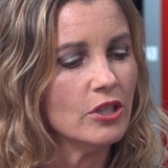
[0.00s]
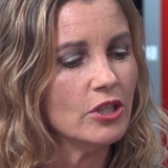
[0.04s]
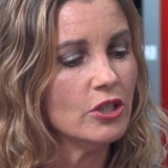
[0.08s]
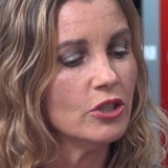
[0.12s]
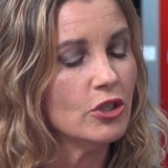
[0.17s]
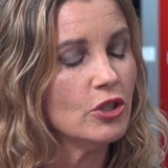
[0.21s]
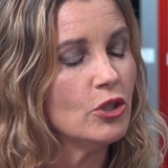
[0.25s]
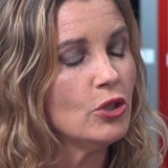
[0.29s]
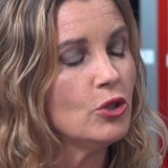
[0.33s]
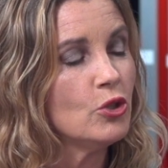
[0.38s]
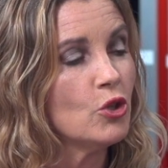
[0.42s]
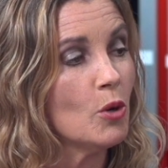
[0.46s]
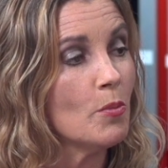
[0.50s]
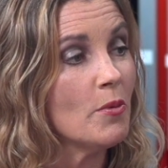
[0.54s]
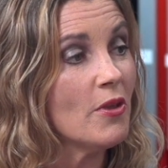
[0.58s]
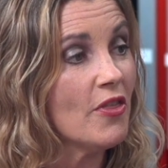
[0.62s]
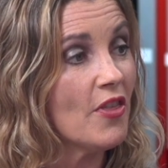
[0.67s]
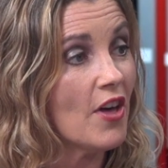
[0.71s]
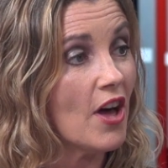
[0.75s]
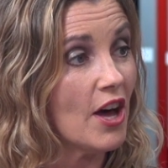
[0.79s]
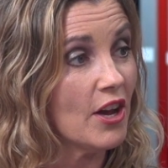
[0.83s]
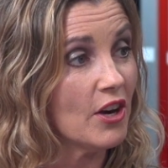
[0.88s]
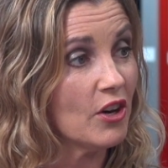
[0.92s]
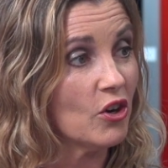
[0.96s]
he's so
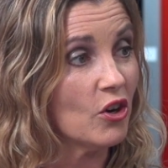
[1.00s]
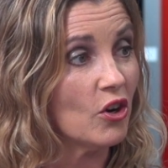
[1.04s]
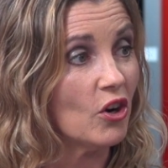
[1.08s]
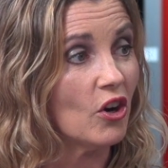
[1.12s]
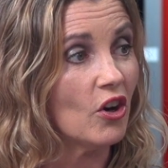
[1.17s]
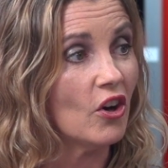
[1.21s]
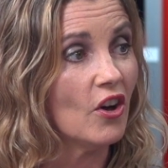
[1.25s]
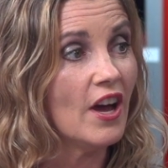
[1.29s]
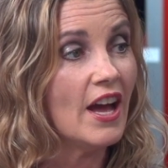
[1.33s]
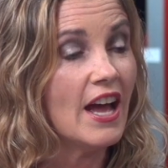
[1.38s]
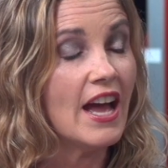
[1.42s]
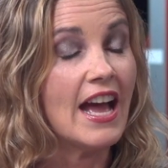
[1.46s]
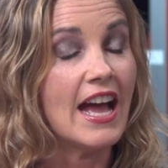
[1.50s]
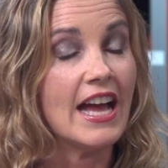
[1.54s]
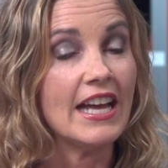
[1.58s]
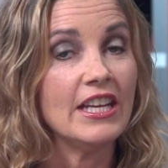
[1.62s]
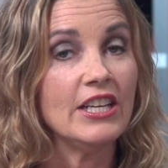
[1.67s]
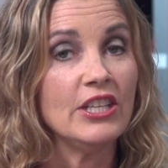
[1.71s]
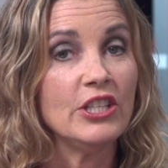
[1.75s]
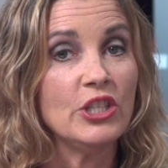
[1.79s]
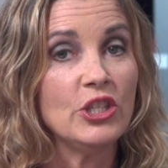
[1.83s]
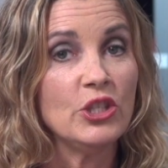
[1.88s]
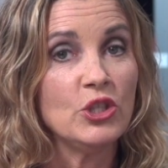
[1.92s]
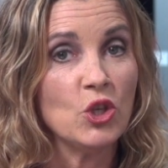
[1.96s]
methodical and
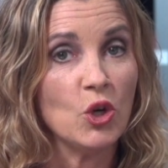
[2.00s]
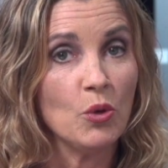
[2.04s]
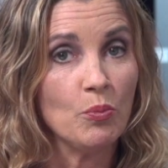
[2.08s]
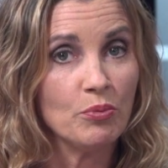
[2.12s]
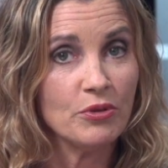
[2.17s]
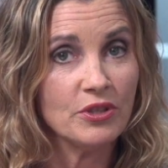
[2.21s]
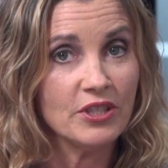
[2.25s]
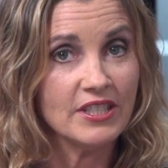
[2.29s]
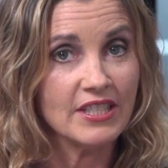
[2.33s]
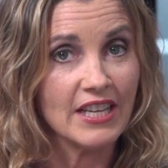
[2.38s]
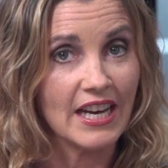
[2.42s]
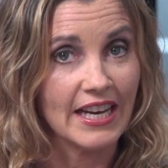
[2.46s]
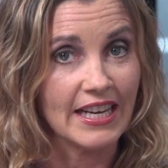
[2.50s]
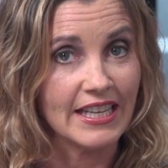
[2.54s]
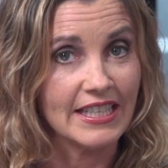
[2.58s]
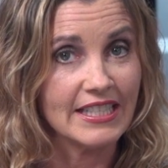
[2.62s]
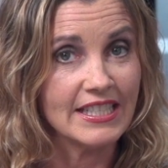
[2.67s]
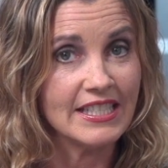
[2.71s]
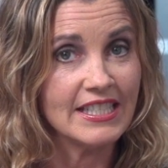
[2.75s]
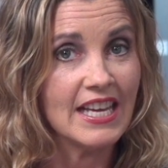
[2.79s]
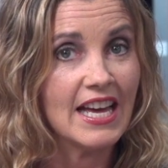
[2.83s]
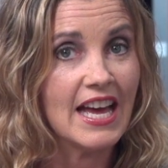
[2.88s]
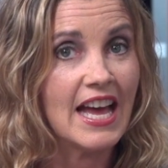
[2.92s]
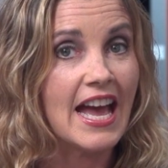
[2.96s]
he's so
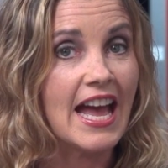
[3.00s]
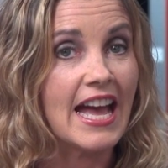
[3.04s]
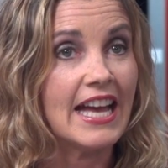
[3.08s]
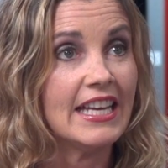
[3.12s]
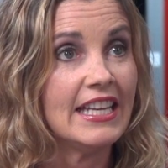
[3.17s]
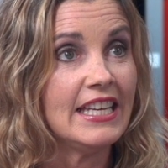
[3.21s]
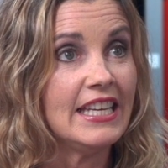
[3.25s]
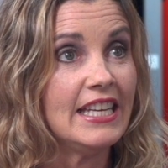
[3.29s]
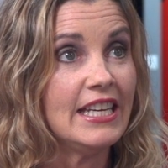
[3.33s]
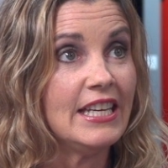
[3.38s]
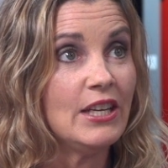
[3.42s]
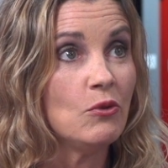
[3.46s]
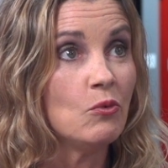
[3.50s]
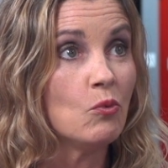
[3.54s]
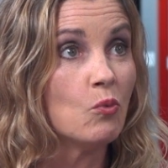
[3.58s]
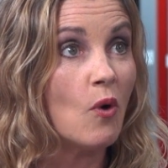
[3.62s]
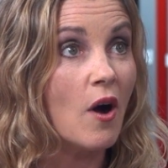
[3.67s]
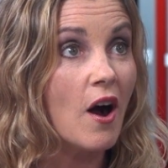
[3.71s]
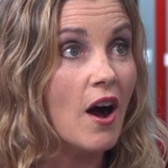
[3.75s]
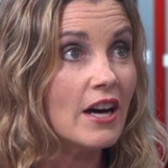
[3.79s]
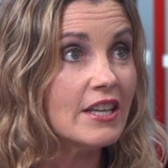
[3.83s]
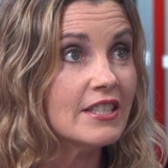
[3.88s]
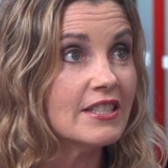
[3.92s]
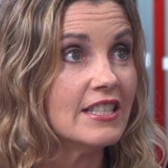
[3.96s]
precise and he
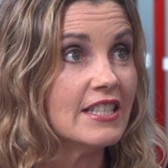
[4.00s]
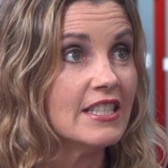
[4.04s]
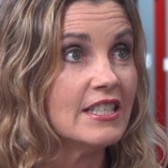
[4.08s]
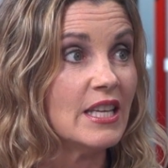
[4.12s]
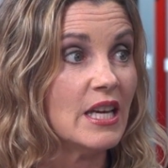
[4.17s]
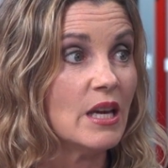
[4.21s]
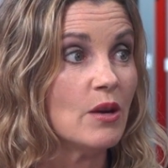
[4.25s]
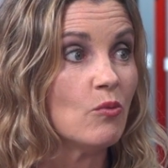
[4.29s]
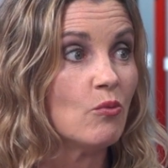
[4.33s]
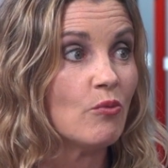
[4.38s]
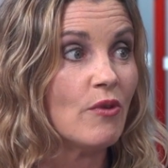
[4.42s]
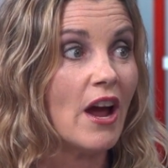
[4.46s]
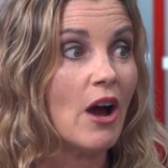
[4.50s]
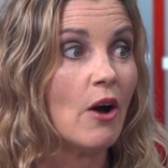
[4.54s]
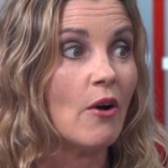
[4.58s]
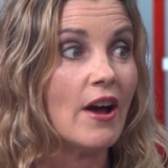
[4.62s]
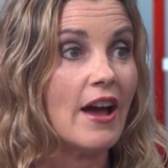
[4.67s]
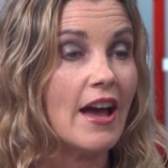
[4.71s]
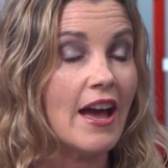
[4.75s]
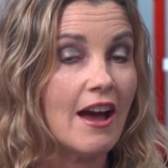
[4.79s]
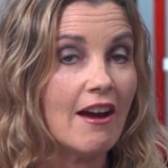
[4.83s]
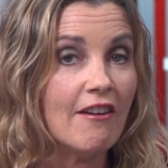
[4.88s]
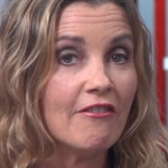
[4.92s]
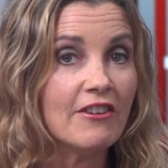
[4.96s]
walks the same route
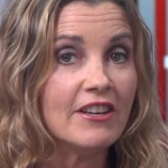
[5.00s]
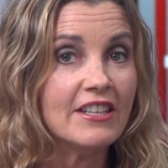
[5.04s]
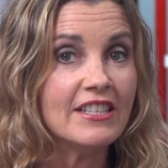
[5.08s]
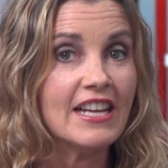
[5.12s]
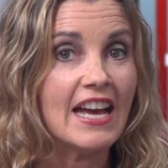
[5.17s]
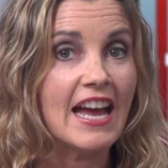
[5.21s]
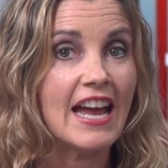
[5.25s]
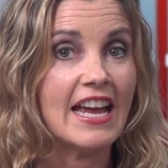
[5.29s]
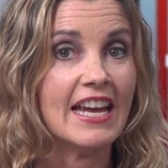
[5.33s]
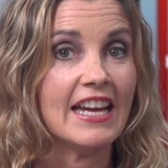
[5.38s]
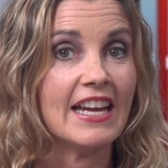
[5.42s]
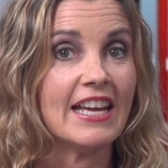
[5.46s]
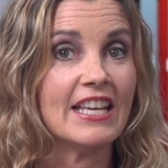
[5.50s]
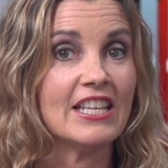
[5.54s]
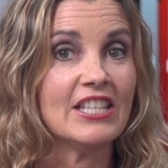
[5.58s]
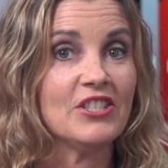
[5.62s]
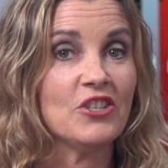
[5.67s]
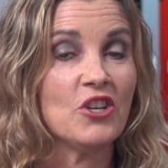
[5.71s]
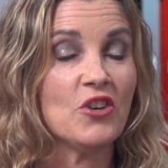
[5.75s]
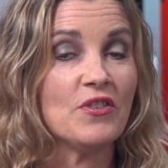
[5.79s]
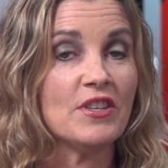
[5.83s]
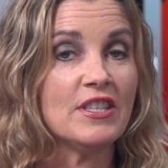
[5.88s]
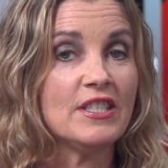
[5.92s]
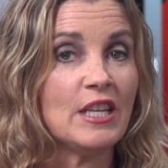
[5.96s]
every day and gets
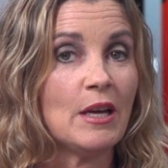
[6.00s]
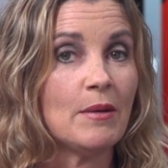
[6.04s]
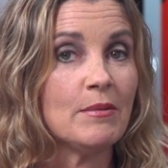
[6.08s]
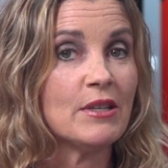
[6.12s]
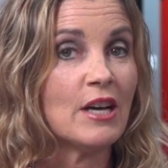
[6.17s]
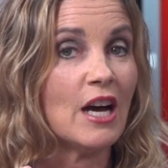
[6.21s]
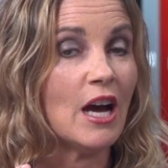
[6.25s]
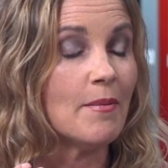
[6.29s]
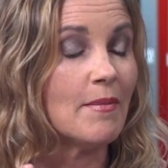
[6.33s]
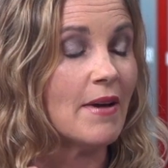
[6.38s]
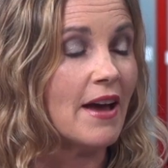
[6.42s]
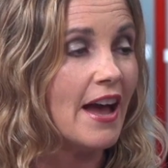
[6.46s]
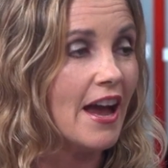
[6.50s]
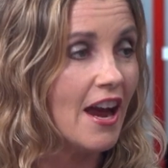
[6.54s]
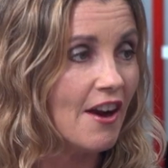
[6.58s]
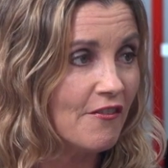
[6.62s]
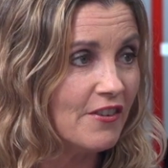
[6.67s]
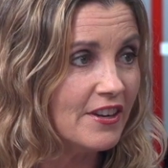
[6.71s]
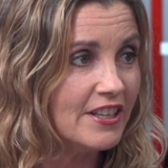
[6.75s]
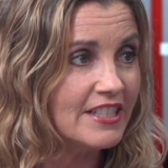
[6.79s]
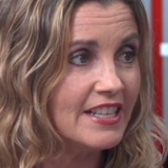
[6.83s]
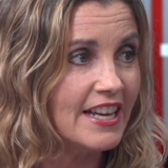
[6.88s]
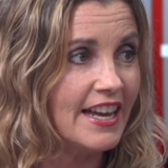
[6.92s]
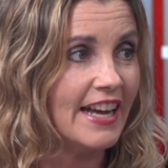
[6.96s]
there at the same time
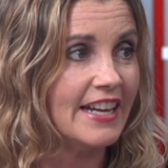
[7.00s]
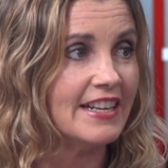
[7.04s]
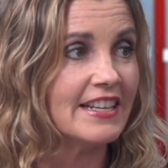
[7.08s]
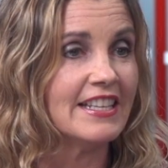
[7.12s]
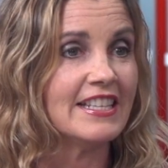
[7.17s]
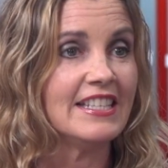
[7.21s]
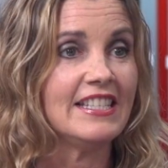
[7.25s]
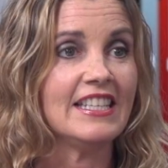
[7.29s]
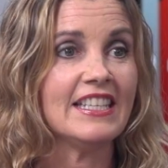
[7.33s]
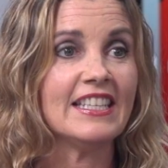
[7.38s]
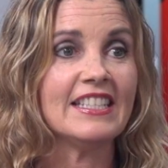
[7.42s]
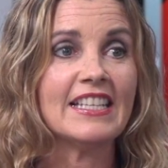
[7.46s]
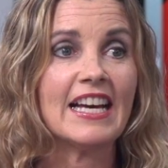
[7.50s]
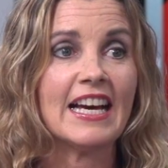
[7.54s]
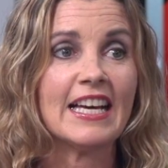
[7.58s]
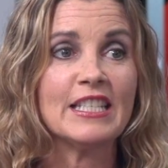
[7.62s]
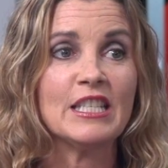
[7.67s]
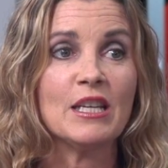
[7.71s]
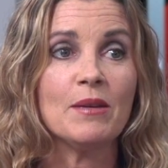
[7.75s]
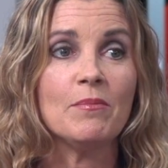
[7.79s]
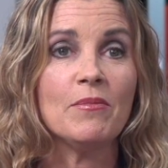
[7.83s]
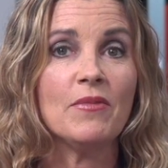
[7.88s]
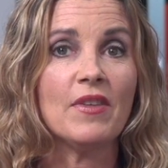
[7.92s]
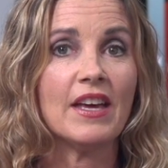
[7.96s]
every day and does the exact
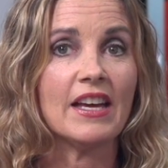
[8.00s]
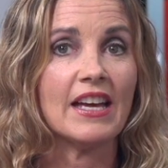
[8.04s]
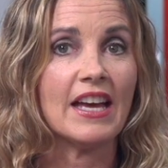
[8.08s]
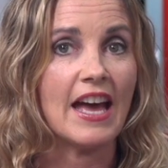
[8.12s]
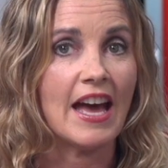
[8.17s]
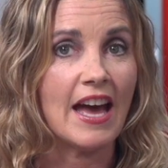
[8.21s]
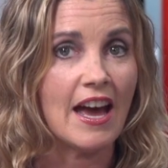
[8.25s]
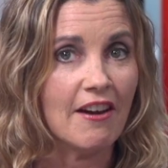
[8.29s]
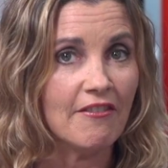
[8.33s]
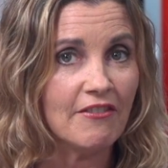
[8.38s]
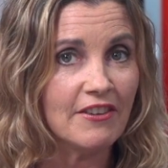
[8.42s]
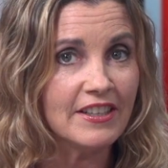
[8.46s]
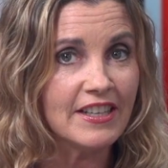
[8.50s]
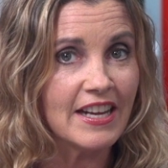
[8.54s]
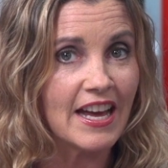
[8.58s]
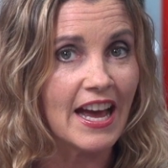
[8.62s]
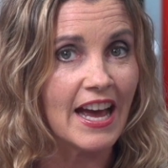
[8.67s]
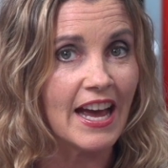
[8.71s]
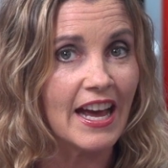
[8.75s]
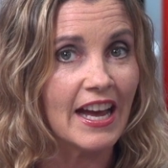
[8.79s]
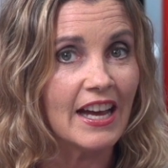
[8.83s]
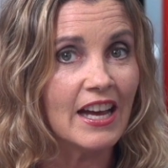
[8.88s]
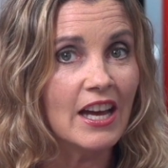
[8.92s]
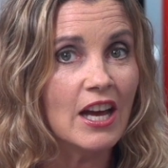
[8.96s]
same thing every
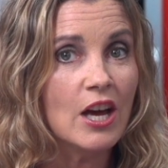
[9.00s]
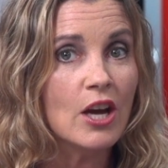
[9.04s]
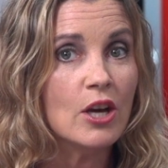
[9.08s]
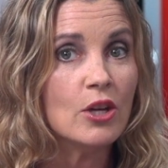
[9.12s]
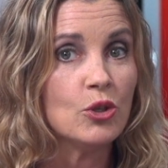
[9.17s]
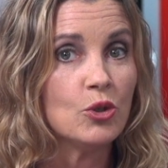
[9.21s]
day